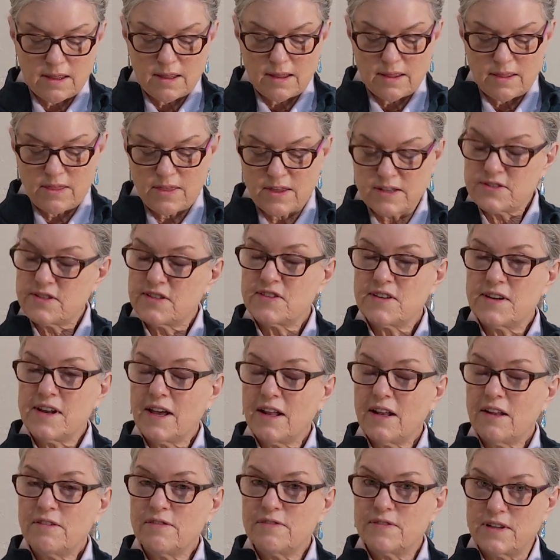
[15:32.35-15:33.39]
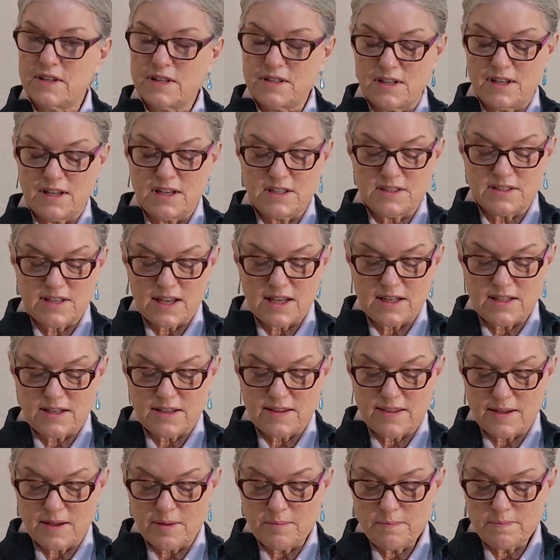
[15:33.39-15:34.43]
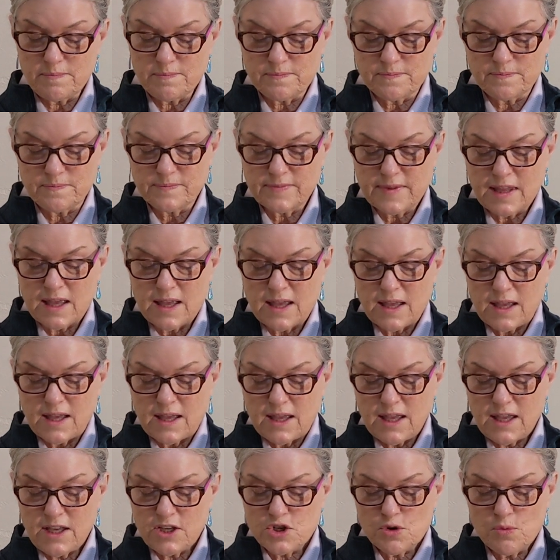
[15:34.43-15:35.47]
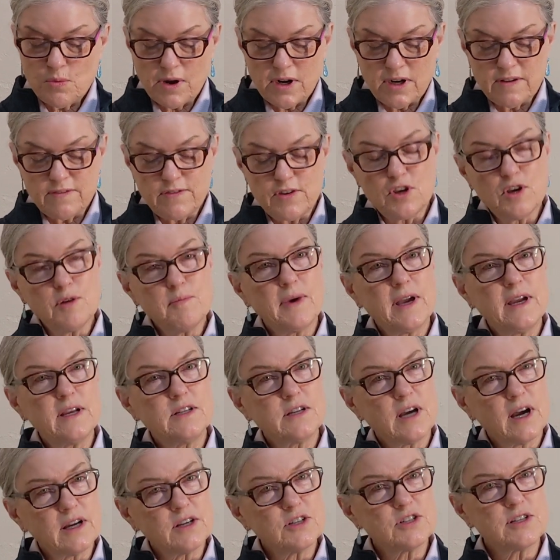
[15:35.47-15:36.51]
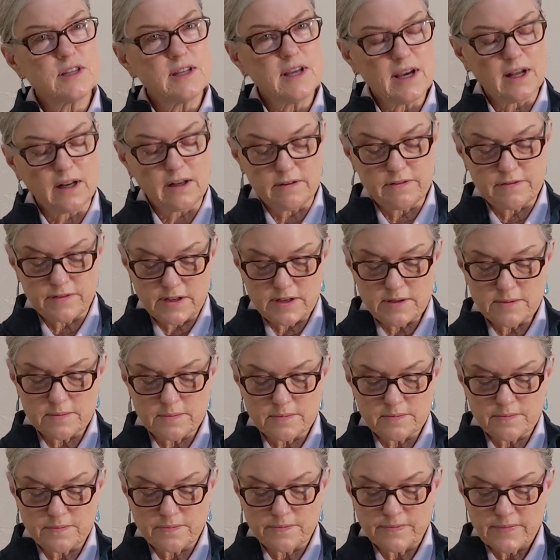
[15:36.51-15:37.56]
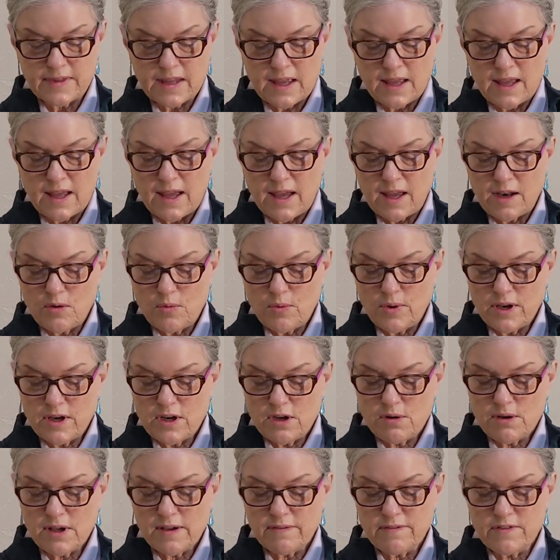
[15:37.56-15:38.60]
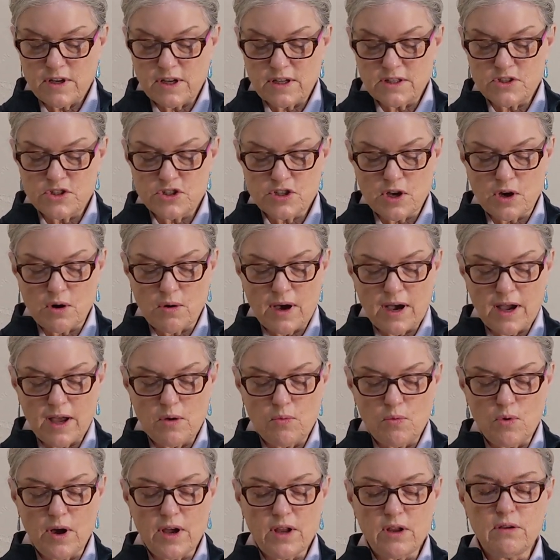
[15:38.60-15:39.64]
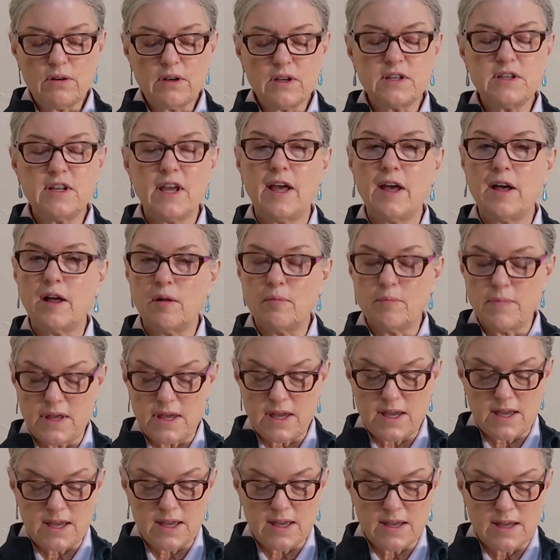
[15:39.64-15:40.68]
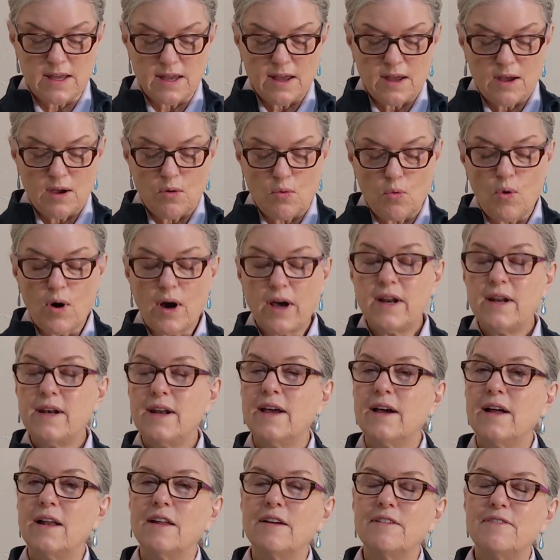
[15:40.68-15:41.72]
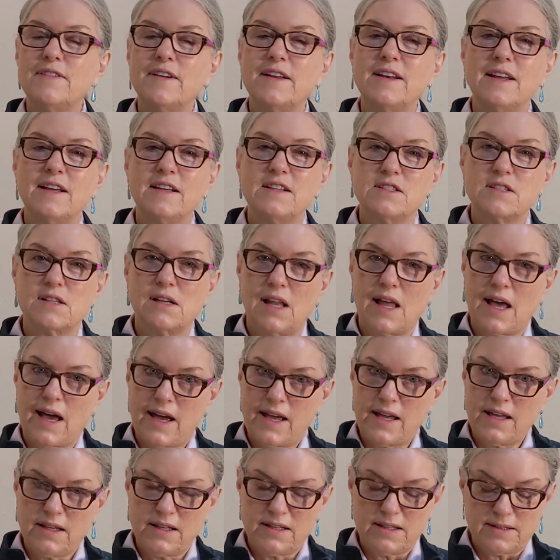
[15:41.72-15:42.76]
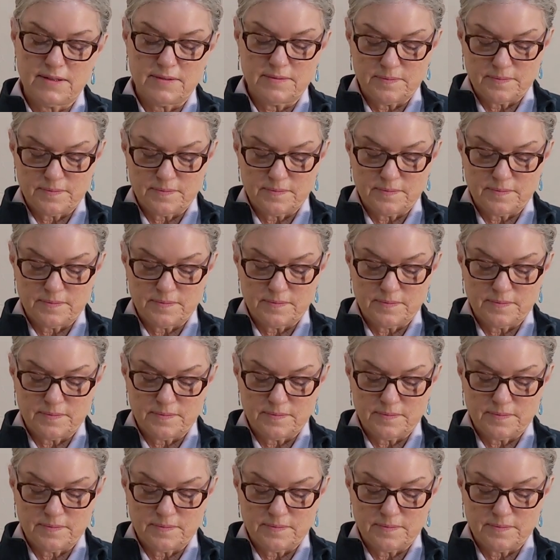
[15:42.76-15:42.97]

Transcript: This is an elephant, he said to them. Each one of you may touch the elephant, and when you have done so, I want you to tell me what an elephant is like.